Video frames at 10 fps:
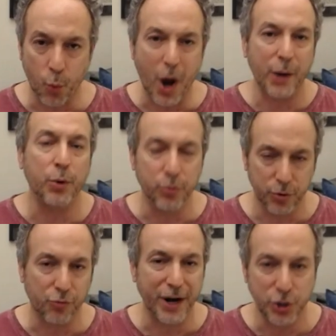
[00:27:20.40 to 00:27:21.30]
why we were
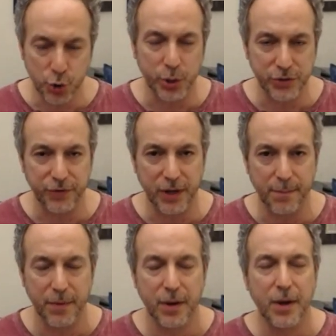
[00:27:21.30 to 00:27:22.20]
the right choice for them.
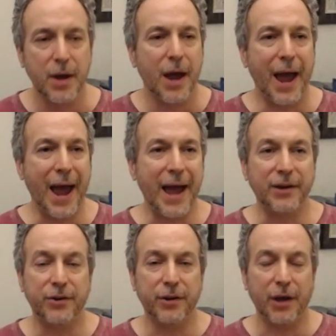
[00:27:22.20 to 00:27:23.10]

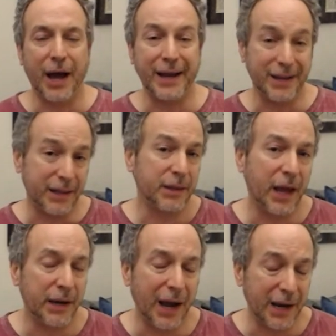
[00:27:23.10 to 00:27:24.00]
And I and,
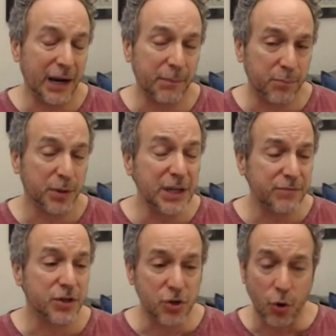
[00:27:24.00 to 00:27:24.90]
and, and I believe
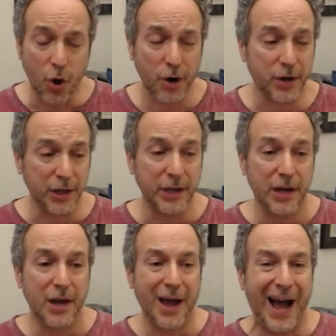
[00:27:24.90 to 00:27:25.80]
this wholeheartedly.
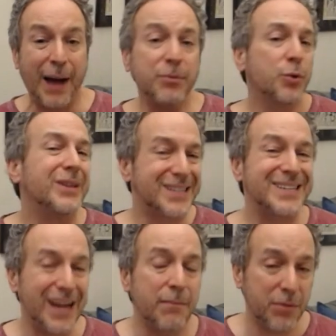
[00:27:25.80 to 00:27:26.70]
I'm doing the
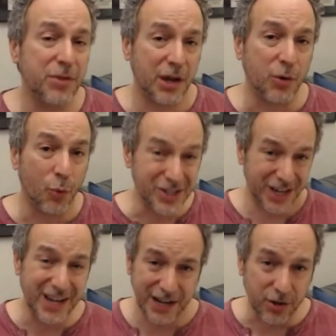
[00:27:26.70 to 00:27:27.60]
same thing once
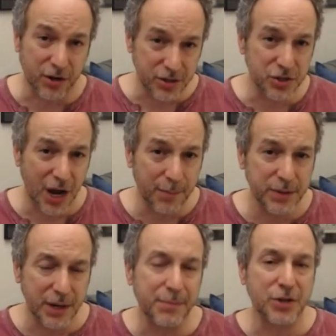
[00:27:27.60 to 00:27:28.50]
I get their
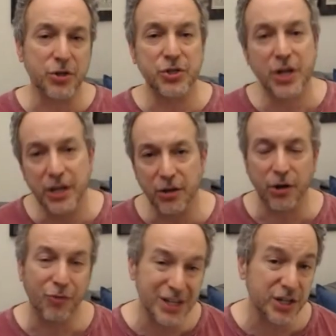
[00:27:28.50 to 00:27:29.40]
consignments. I'm not just sitting there
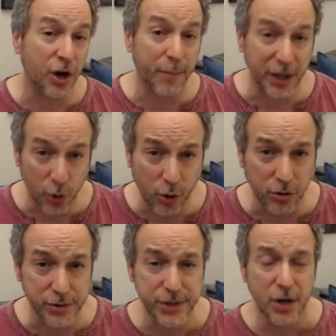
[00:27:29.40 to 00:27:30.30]
and resting on my
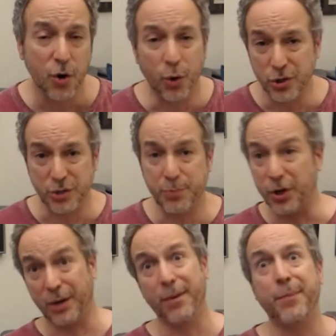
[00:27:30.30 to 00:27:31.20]
laurels or just
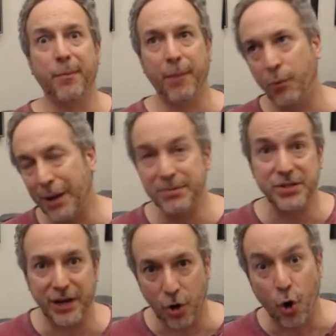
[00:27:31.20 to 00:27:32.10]
putting them up on my
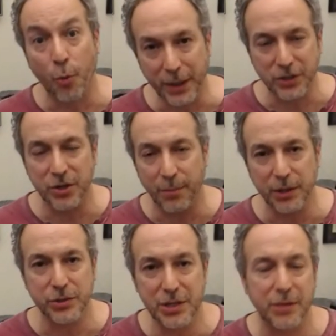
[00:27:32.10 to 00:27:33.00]
website, hoping somebody
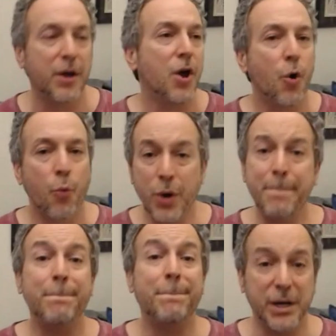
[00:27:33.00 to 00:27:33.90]
will see them.
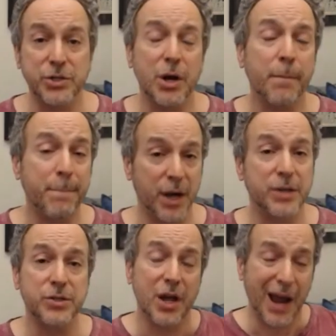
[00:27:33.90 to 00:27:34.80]
We bust our
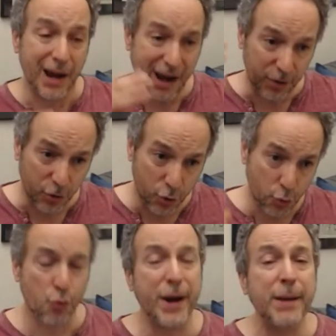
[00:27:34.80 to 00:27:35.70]
butts and have a
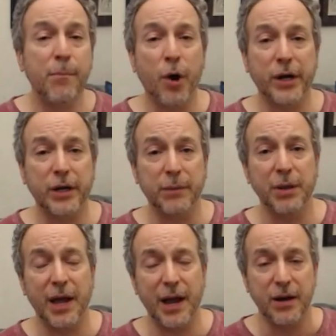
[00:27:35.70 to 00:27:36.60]
great marketing
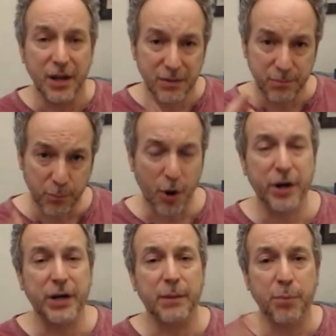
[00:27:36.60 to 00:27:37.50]
plan,
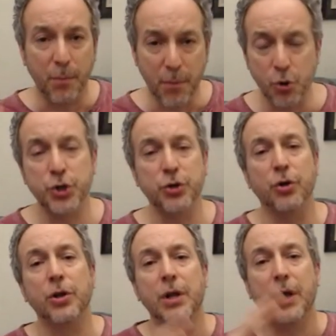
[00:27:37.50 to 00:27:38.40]
marketing,
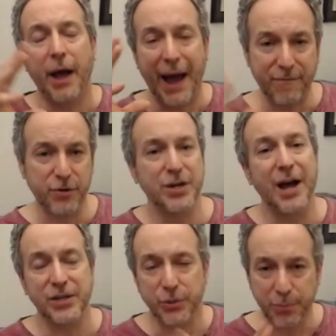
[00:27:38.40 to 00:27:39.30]
promotional,
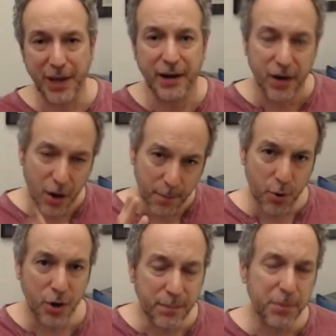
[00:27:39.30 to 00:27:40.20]
advertising plan
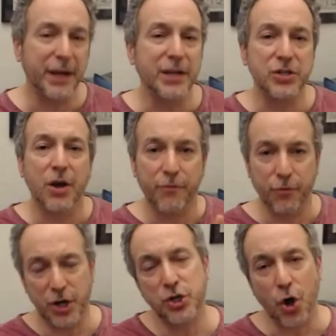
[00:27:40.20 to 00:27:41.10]
put in place
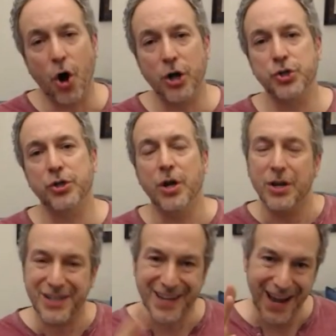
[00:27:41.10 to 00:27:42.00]
for each auction
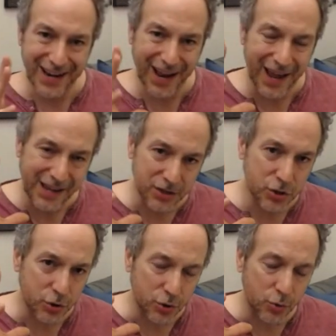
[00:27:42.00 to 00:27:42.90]
to get
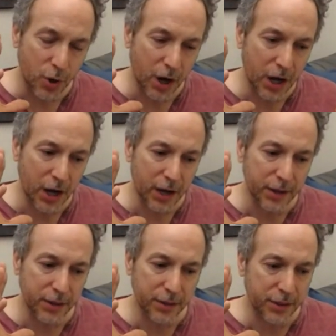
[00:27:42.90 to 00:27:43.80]
into uh,
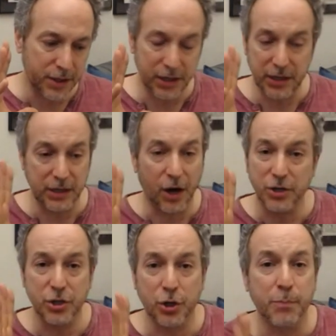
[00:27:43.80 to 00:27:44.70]
the
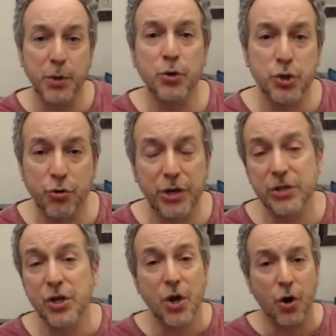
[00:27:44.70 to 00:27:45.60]
onto the computer
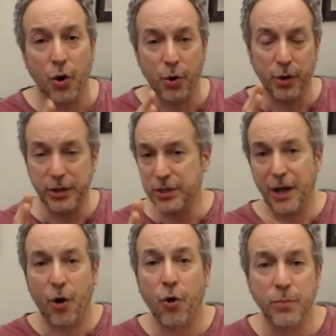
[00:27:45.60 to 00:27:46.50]
screens or into
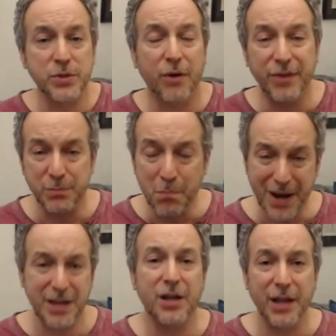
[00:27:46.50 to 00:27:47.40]
the homes of as
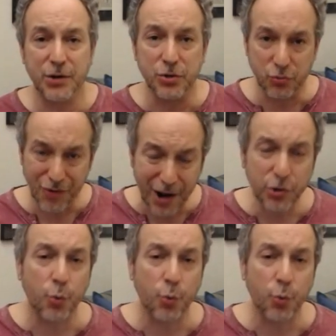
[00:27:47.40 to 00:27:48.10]
many collectors around the